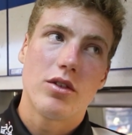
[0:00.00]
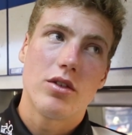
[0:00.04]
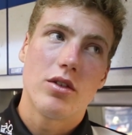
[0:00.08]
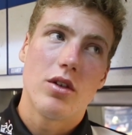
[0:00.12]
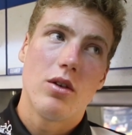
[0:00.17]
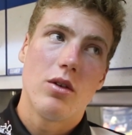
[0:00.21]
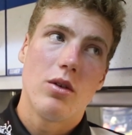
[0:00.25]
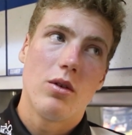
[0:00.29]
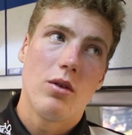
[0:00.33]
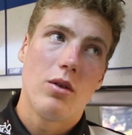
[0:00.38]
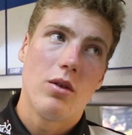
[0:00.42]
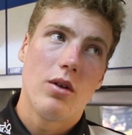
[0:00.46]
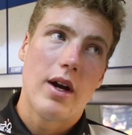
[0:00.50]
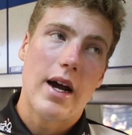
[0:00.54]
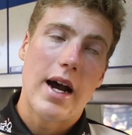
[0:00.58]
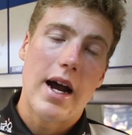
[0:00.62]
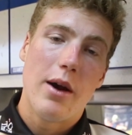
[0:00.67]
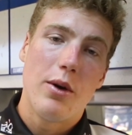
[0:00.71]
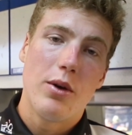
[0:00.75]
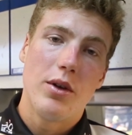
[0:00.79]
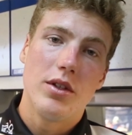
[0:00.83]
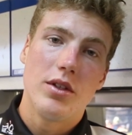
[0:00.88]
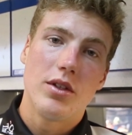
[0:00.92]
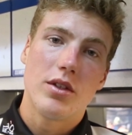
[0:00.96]
So
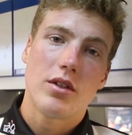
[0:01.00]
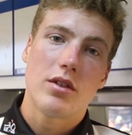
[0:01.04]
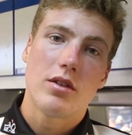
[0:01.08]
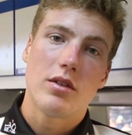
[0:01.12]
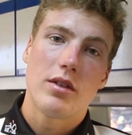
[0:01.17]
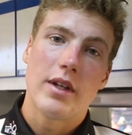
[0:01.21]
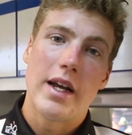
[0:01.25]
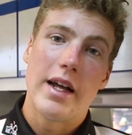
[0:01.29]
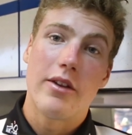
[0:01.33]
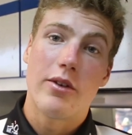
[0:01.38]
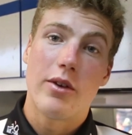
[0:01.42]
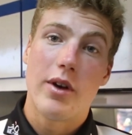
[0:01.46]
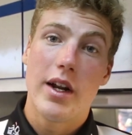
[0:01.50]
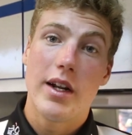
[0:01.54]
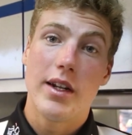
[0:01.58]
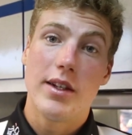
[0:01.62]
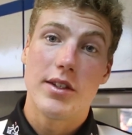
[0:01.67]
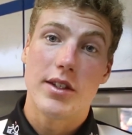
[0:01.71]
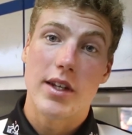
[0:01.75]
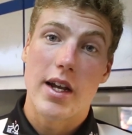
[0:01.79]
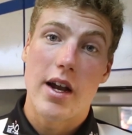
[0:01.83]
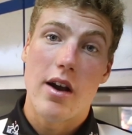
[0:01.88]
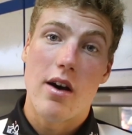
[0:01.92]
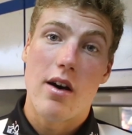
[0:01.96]
I was at
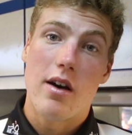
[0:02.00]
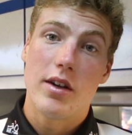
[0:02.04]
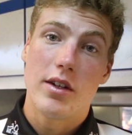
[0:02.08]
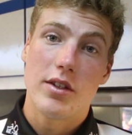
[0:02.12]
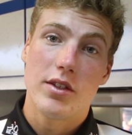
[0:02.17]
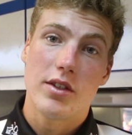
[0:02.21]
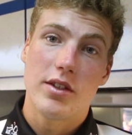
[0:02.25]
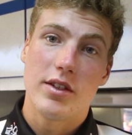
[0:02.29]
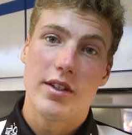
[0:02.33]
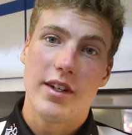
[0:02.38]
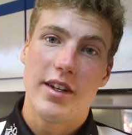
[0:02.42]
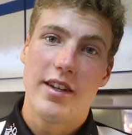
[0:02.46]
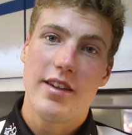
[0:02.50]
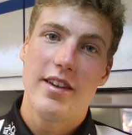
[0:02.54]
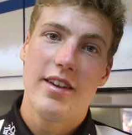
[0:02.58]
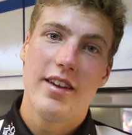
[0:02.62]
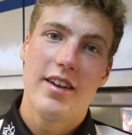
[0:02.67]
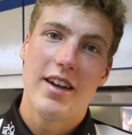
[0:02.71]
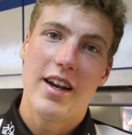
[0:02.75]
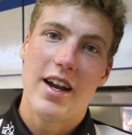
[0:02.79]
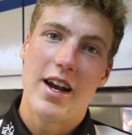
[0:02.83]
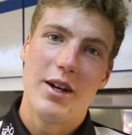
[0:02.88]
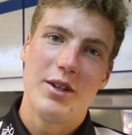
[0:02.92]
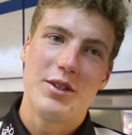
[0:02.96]
Loretta's. I
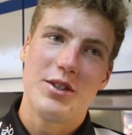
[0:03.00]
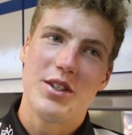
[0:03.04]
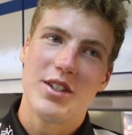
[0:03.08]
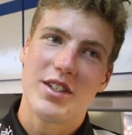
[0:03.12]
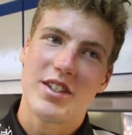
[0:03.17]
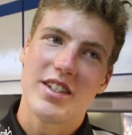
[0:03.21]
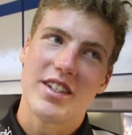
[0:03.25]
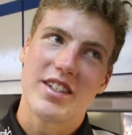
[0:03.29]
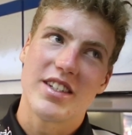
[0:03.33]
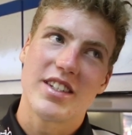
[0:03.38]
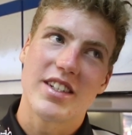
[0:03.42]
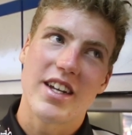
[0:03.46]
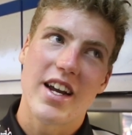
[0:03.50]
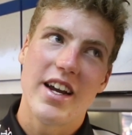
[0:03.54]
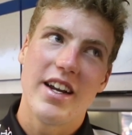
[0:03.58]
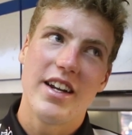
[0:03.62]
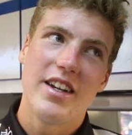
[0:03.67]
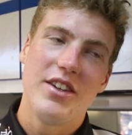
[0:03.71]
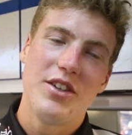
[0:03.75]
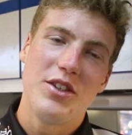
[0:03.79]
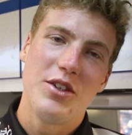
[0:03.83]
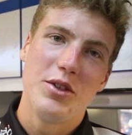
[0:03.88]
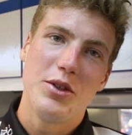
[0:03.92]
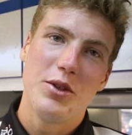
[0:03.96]
was just
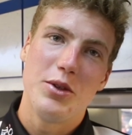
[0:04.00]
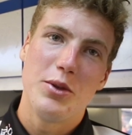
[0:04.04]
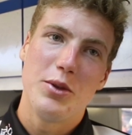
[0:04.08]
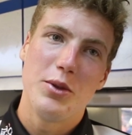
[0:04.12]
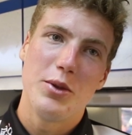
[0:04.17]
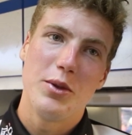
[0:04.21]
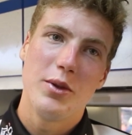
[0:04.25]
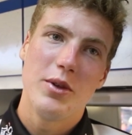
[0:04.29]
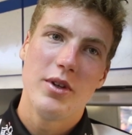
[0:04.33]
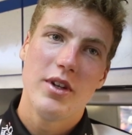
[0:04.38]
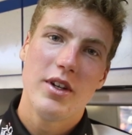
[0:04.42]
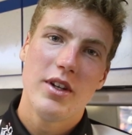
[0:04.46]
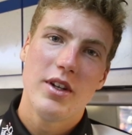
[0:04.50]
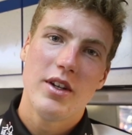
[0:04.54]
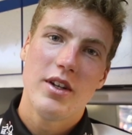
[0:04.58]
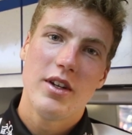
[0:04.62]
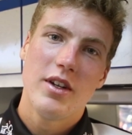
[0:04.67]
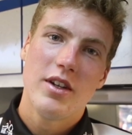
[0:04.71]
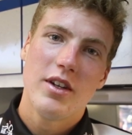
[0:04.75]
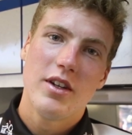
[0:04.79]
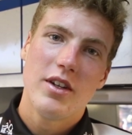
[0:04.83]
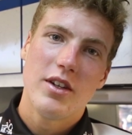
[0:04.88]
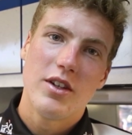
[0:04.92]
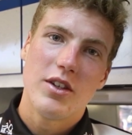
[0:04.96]
excited
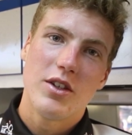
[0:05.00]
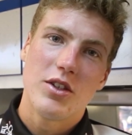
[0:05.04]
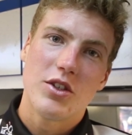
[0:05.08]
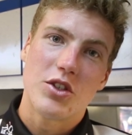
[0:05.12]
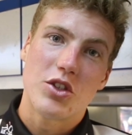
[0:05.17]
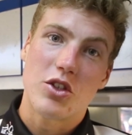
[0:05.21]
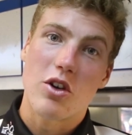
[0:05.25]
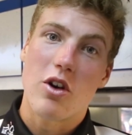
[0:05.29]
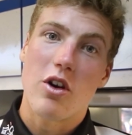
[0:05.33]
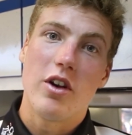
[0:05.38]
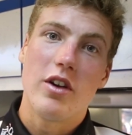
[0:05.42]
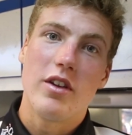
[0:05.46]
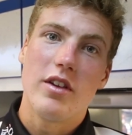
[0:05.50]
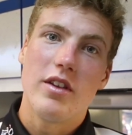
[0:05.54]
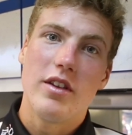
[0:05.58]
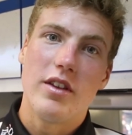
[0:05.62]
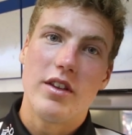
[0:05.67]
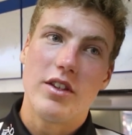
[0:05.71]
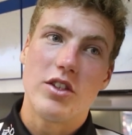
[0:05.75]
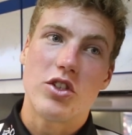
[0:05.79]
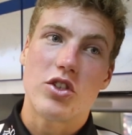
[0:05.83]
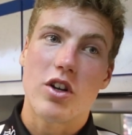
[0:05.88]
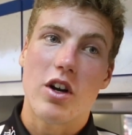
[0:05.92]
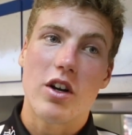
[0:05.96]
to
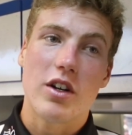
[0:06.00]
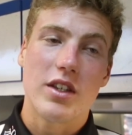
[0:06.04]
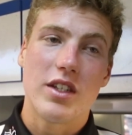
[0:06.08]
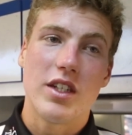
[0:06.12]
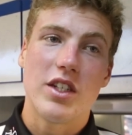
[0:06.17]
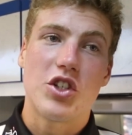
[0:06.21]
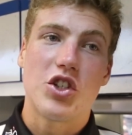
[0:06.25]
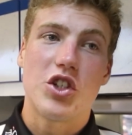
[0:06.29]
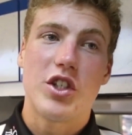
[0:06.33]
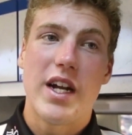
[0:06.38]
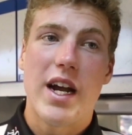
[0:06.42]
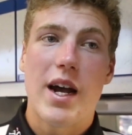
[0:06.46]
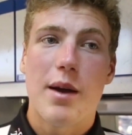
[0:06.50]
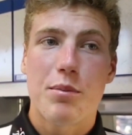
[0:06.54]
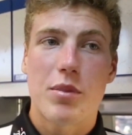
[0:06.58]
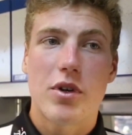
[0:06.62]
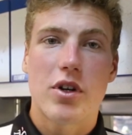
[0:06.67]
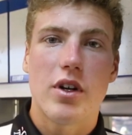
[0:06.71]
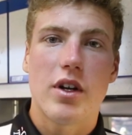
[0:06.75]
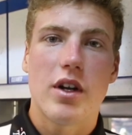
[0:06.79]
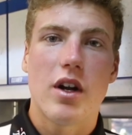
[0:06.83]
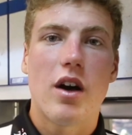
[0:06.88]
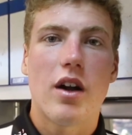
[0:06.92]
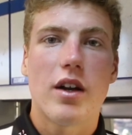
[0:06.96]
start this
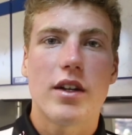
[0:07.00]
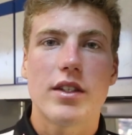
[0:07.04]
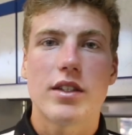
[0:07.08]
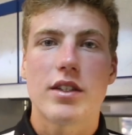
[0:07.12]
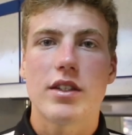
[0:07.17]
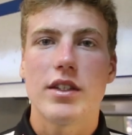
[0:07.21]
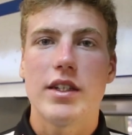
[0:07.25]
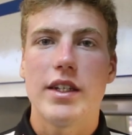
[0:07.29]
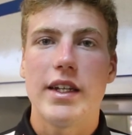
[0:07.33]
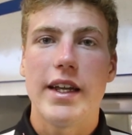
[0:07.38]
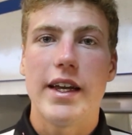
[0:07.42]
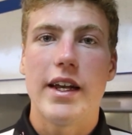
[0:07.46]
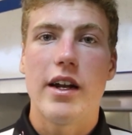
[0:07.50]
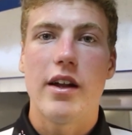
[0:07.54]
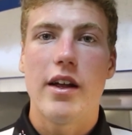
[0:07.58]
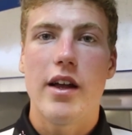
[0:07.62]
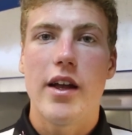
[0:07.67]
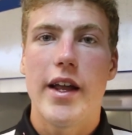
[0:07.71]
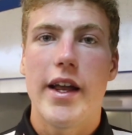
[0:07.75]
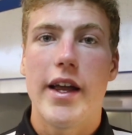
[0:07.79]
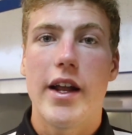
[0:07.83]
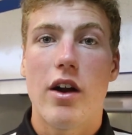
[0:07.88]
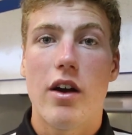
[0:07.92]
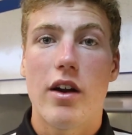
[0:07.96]
chapter. And honestly,
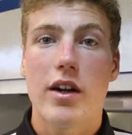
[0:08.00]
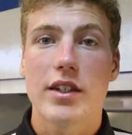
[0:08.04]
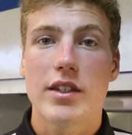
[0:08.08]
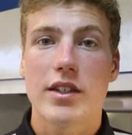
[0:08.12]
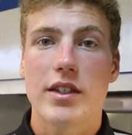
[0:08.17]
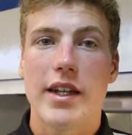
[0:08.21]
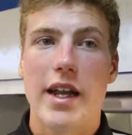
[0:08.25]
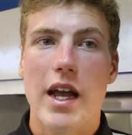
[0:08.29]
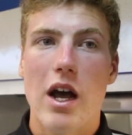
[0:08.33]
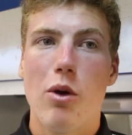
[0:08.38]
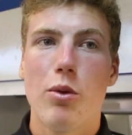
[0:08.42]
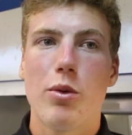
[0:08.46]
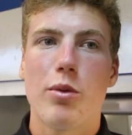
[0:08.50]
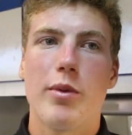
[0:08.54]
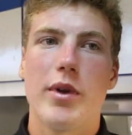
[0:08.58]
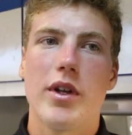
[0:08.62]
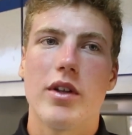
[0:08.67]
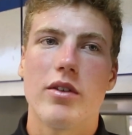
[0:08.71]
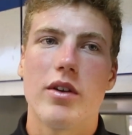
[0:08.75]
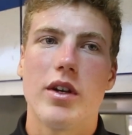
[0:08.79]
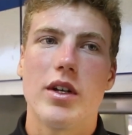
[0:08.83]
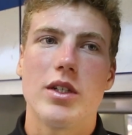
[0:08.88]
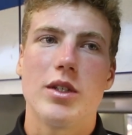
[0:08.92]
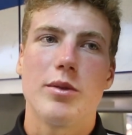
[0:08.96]
it honestly helped me
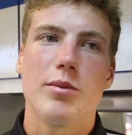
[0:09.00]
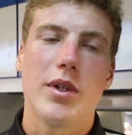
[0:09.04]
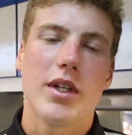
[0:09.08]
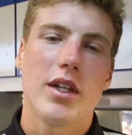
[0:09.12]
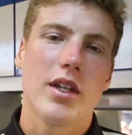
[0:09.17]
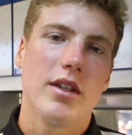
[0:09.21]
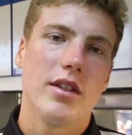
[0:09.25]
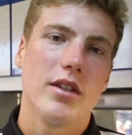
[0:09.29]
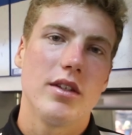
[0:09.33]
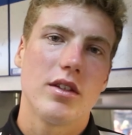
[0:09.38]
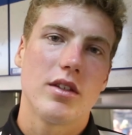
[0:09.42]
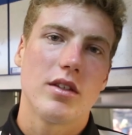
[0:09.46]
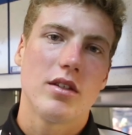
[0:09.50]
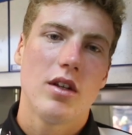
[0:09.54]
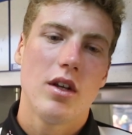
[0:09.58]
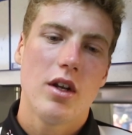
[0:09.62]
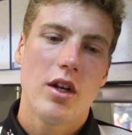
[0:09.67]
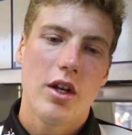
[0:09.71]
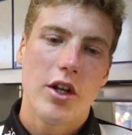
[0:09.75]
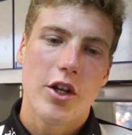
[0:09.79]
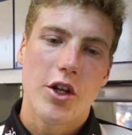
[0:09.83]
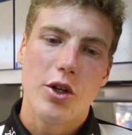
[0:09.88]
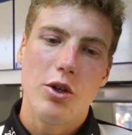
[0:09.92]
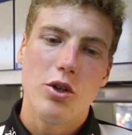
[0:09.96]
at Loretta's because
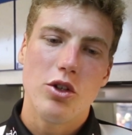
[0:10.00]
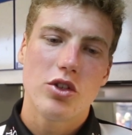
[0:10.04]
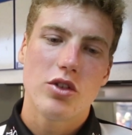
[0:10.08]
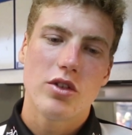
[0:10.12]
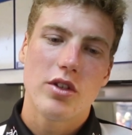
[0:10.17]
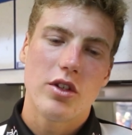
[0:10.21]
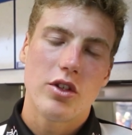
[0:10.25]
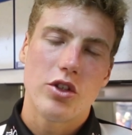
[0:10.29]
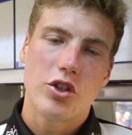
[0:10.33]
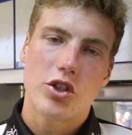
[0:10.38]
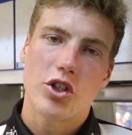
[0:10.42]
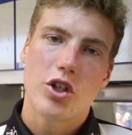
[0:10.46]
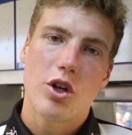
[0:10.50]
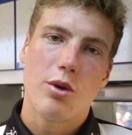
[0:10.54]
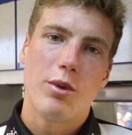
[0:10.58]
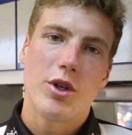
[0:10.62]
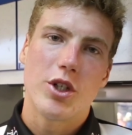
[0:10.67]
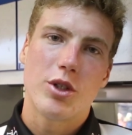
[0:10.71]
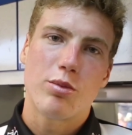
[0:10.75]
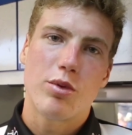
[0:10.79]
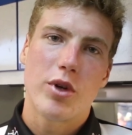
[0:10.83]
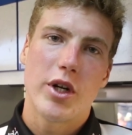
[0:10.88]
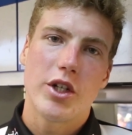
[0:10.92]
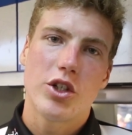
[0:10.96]
usually there's so
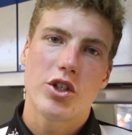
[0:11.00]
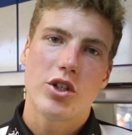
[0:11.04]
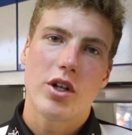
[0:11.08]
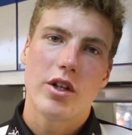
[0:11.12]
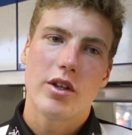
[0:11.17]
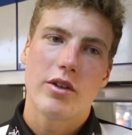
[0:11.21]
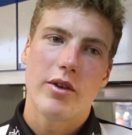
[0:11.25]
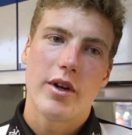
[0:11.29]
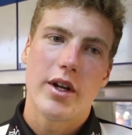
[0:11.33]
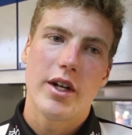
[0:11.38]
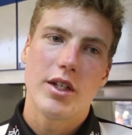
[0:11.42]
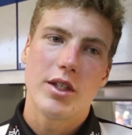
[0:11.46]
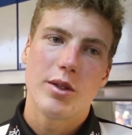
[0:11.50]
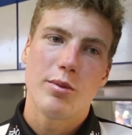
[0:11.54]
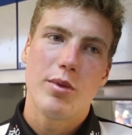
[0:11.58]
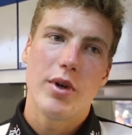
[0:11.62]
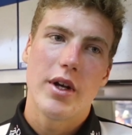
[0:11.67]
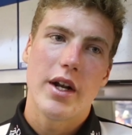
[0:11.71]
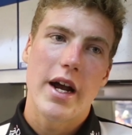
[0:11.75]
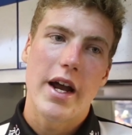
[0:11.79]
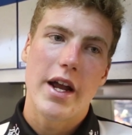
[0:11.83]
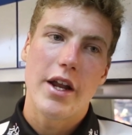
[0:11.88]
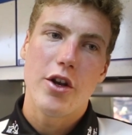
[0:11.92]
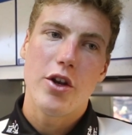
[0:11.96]
much pressure on Loretta's,
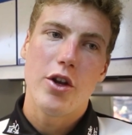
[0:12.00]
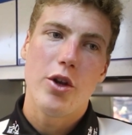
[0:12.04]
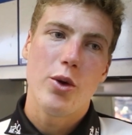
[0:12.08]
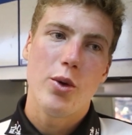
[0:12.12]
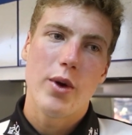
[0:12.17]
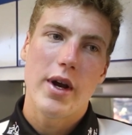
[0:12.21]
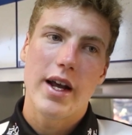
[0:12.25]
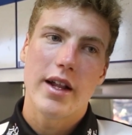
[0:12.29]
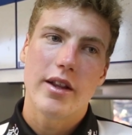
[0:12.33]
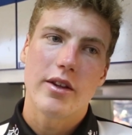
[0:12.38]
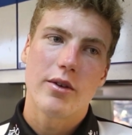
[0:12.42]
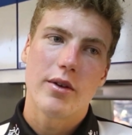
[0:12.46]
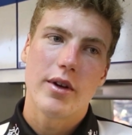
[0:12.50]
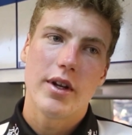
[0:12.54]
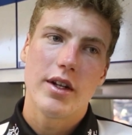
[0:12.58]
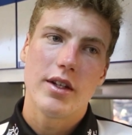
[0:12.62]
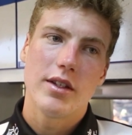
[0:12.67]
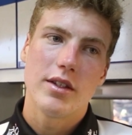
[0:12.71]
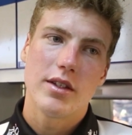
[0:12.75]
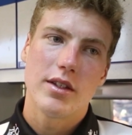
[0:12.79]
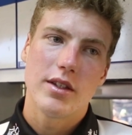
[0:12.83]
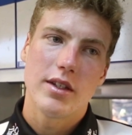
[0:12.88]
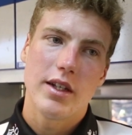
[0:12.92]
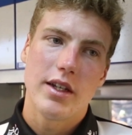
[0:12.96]
but I knew at
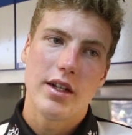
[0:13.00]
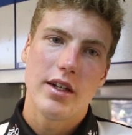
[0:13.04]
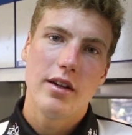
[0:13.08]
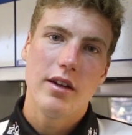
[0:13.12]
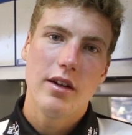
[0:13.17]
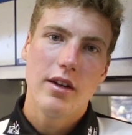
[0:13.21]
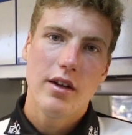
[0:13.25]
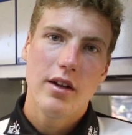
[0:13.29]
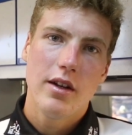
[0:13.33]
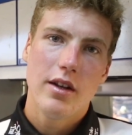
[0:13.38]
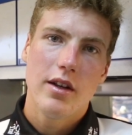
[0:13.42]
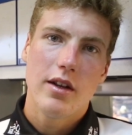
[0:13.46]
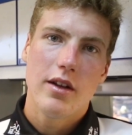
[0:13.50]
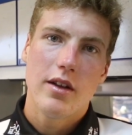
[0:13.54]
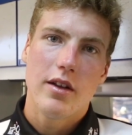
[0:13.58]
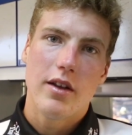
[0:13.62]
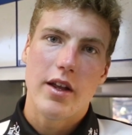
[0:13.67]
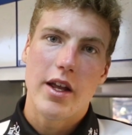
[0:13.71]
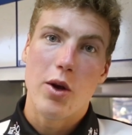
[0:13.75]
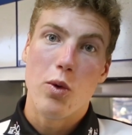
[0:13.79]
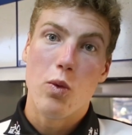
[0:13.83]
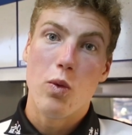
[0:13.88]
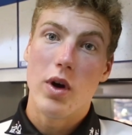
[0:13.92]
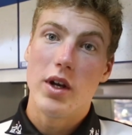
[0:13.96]
Loretta's that
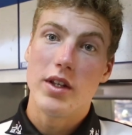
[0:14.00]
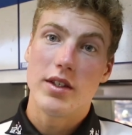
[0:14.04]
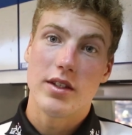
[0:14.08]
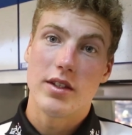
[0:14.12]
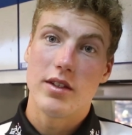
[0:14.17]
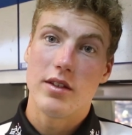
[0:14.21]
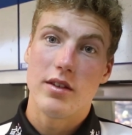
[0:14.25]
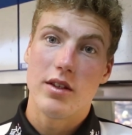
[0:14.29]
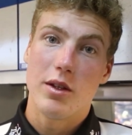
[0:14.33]
it wasn't